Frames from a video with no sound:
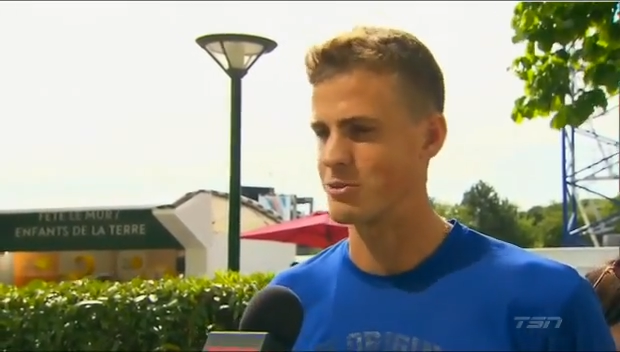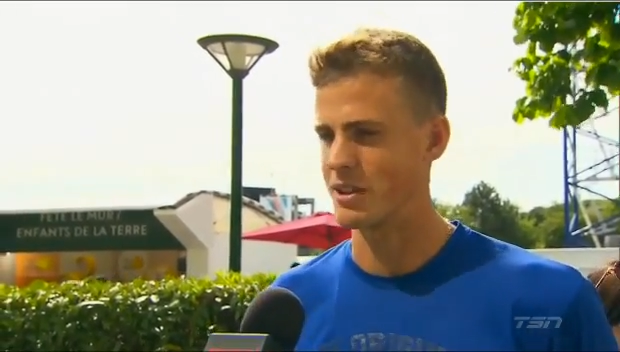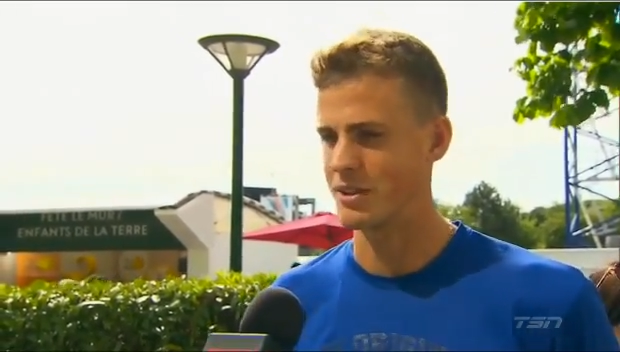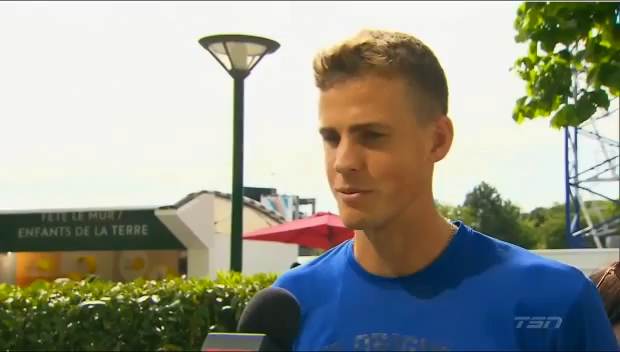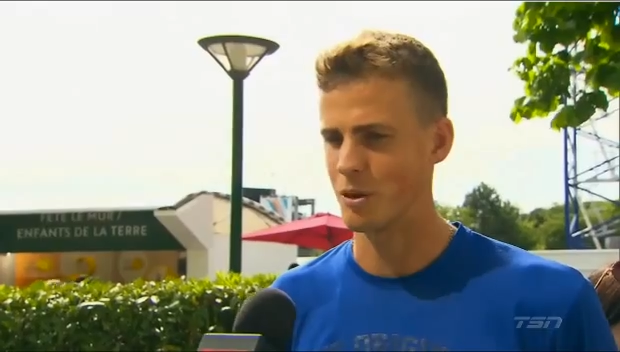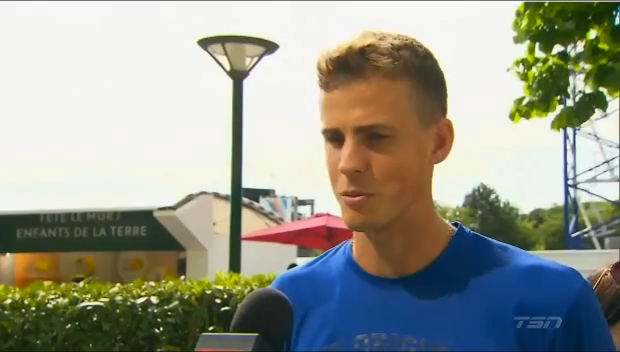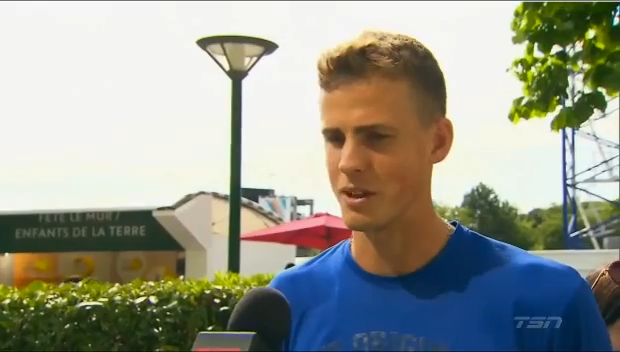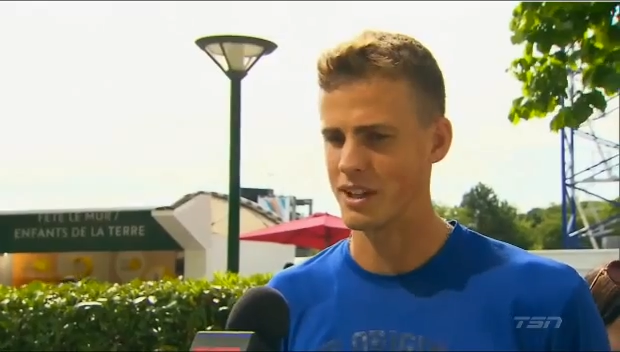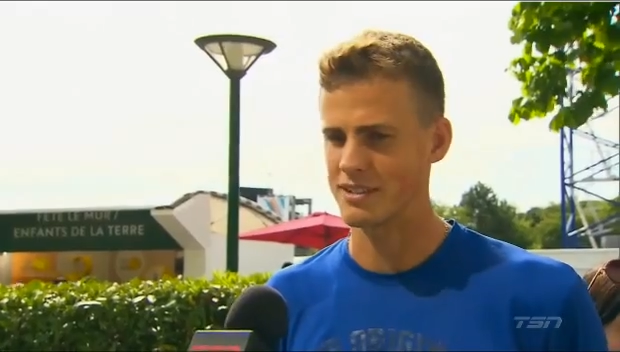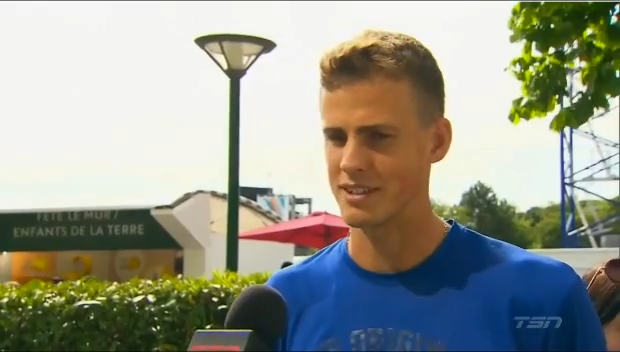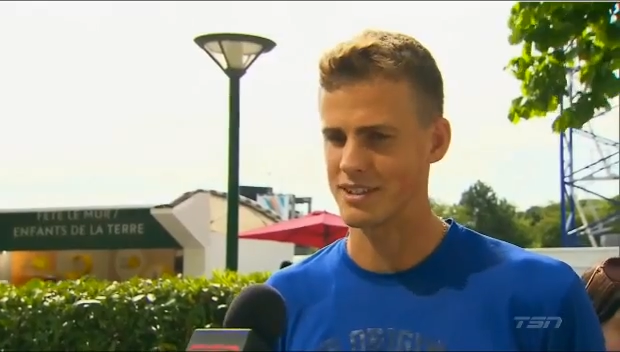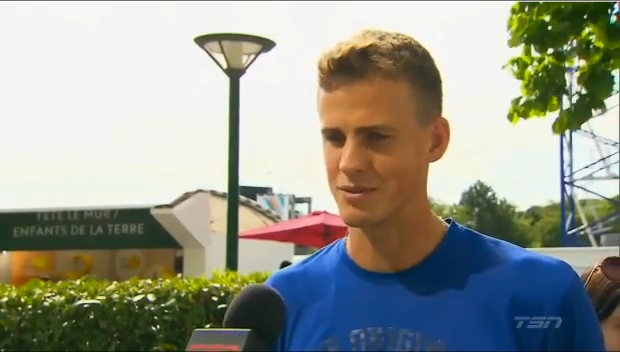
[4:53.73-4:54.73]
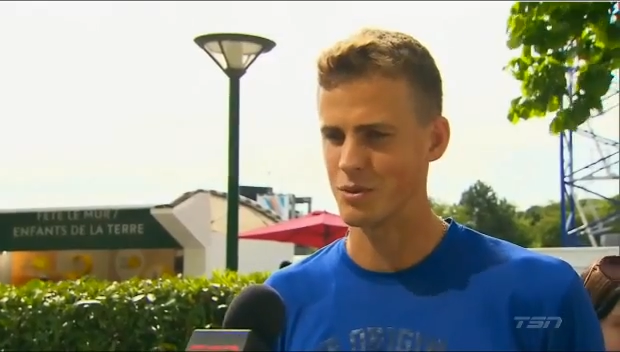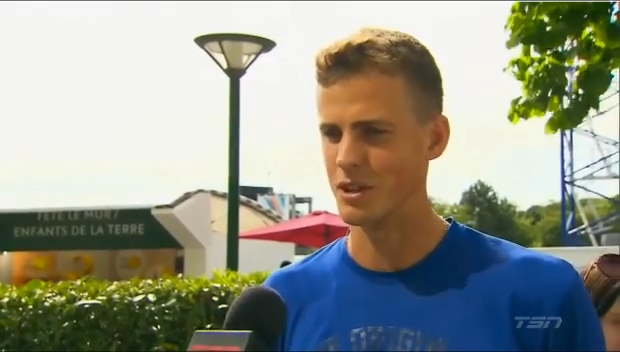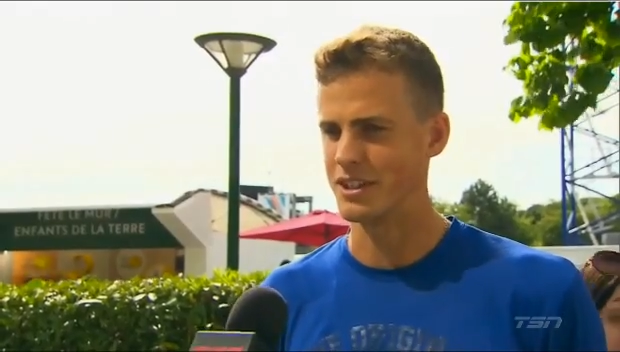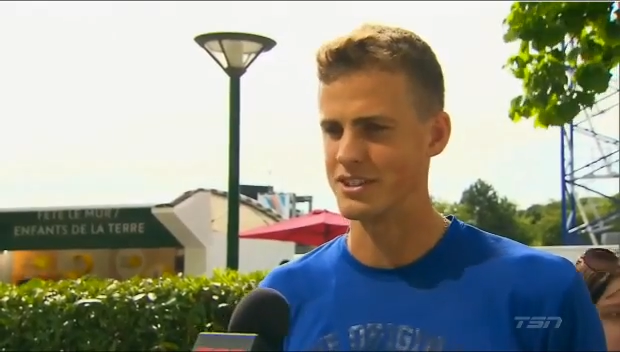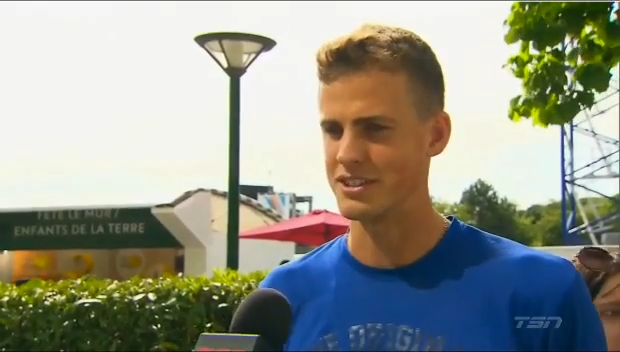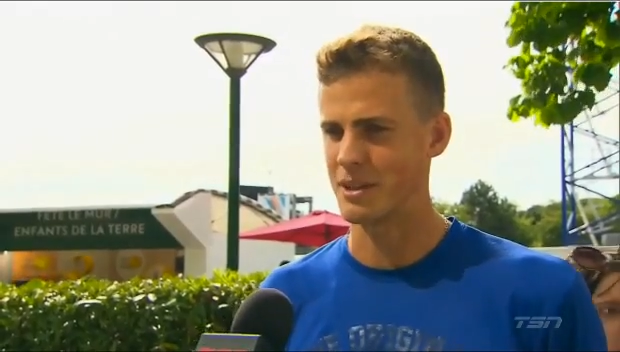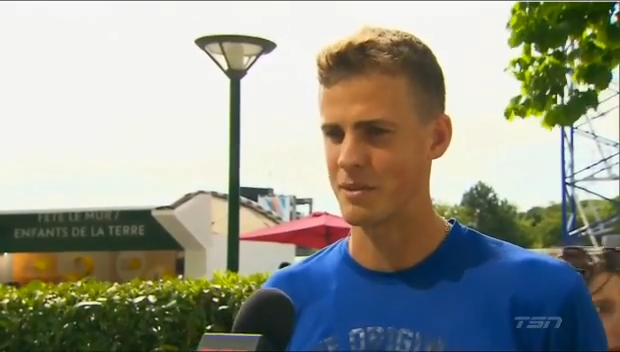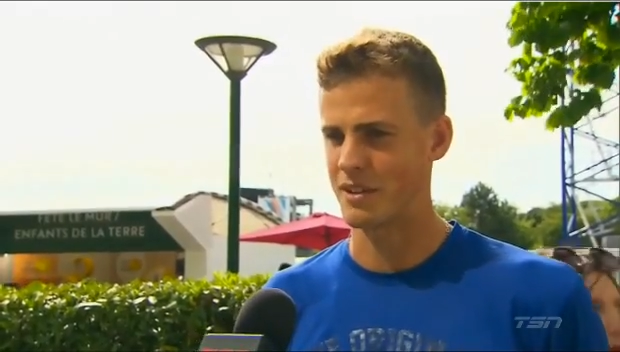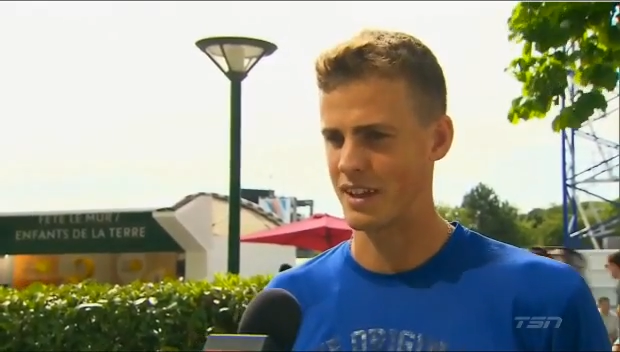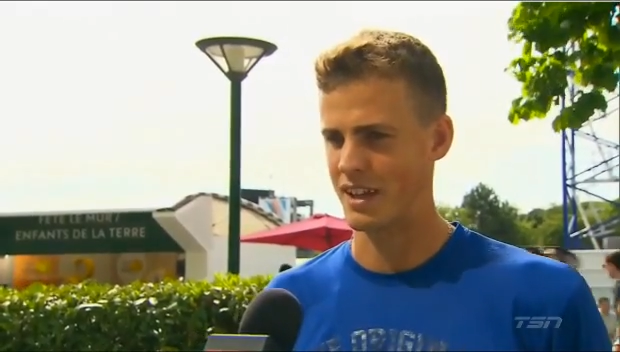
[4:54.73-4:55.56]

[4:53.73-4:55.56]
But at the moment, it's really just something